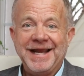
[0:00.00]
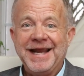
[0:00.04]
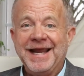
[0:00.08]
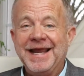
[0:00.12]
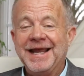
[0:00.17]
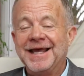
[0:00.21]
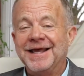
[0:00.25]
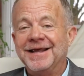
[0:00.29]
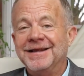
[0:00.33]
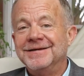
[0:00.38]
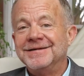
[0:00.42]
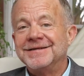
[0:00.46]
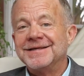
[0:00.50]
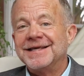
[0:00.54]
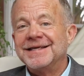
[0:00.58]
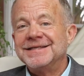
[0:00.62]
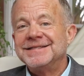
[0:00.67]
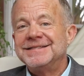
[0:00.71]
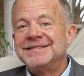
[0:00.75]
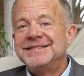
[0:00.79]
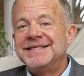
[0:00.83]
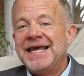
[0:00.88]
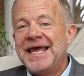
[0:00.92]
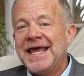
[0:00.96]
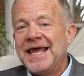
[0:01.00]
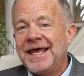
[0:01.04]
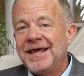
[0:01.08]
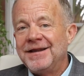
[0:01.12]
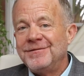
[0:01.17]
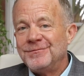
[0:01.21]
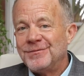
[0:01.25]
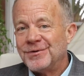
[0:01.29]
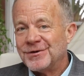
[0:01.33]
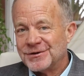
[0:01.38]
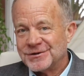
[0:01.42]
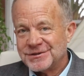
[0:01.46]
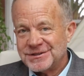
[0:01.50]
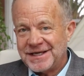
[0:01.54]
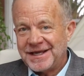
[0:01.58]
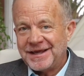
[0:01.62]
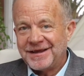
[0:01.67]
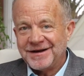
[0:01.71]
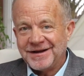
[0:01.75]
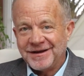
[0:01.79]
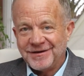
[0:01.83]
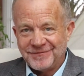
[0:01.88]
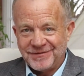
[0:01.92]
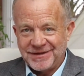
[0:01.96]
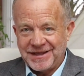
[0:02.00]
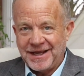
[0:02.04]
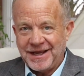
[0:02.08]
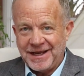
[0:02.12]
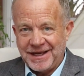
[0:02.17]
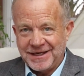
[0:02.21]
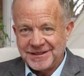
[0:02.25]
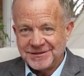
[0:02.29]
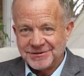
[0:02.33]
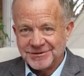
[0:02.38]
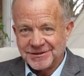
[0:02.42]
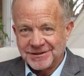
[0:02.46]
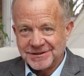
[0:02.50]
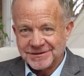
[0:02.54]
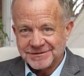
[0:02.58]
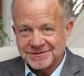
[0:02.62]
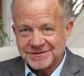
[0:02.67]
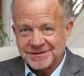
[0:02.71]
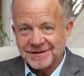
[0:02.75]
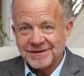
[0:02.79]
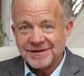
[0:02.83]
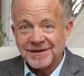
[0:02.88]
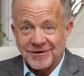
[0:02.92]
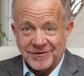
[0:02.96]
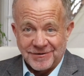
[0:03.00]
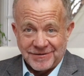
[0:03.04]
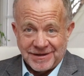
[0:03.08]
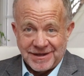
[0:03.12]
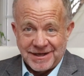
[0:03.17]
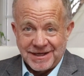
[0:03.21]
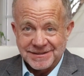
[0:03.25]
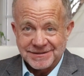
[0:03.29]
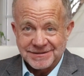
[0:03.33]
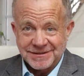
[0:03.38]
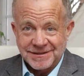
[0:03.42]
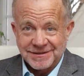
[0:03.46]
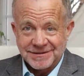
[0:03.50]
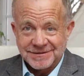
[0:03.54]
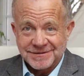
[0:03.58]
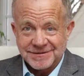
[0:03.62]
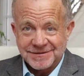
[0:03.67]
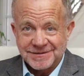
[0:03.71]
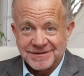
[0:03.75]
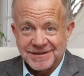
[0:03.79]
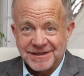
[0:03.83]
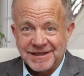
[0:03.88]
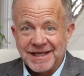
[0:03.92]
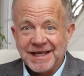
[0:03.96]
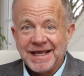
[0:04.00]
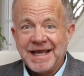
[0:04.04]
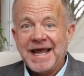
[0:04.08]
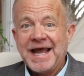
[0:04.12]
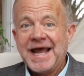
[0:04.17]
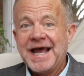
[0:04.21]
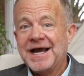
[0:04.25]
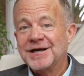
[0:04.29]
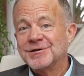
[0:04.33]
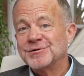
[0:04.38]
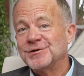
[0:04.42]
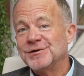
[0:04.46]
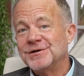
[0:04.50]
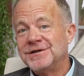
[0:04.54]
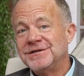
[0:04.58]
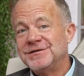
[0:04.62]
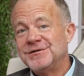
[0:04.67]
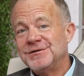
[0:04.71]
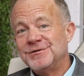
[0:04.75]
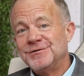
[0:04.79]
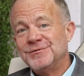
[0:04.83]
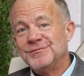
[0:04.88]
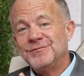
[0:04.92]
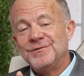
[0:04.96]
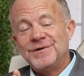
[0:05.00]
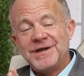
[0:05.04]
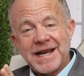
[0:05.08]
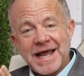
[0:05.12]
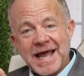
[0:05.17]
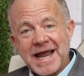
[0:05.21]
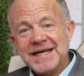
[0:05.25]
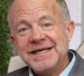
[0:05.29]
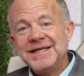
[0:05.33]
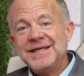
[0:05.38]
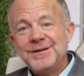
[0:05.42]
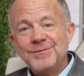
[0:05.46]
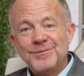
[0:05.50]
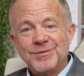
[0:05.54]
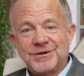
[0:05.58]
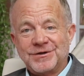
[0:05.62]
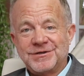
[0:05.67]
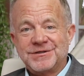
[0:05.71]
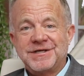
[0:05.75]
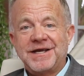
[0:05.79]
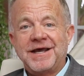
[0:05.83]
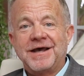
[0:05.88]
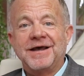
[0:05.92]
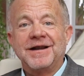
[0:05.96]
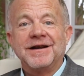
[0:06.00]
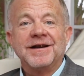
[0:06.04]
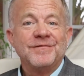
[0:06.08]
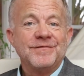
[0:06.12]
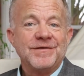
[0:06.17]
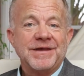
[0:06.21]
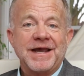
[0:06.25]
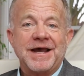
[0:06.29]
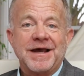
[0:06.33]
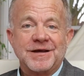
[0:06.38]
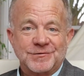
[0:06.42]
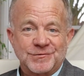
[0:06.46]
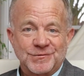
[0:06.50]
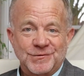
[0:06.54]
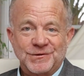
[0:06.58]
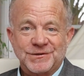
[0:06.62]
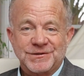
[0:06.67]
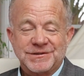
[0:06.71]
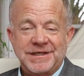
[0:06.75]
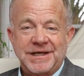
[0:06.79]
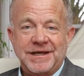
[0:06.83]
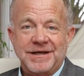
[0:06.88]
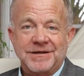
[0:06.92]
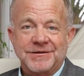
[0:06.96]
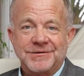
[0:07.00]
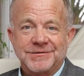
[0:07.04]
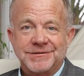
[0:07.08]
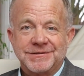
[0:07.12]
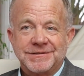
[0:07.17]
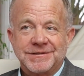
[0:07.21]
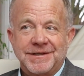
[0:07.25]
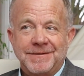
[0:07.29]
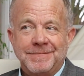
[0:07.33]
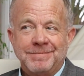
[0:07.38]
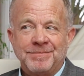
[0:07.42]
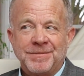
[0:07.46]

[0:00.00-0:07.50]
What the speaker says: And 10% of the agents that are licensed actually do 90% of the actual sales.